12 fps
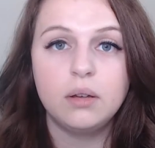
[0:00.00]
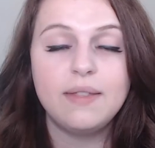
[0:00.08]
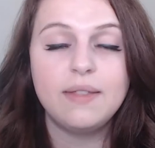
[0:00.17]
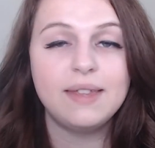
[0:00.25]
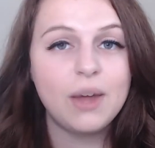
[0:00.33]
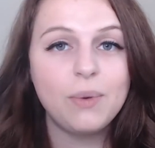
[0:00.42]

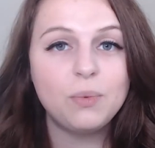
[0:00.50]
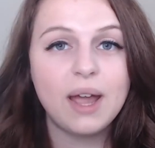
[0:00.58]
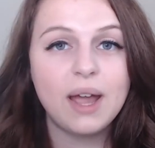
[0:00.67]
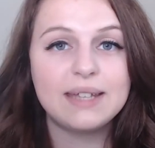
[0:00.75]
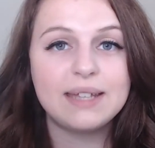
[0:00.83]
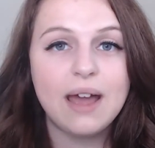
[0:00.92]
and then I would
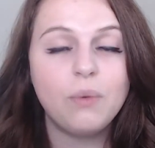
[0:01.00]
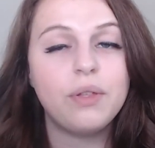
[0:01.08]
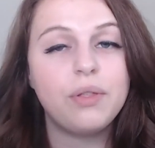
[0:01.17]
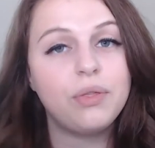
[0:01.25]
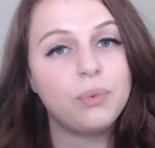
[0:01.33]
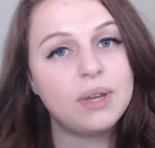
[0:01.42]
write down
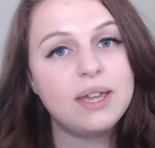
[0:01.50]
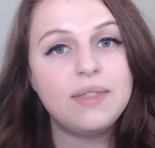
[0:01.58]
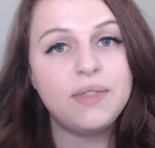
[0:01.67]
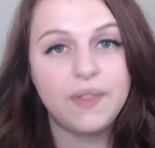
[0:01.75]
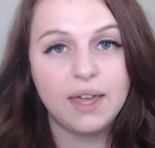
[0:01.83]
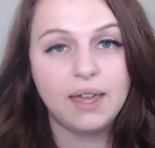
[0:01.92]
3
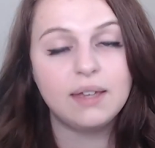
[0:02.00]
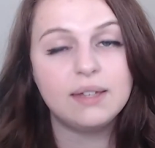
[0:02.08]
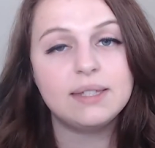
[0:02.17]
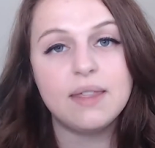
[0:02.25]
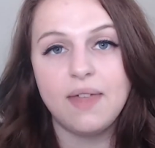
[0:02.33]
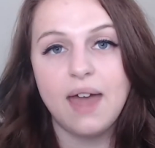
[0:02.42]
things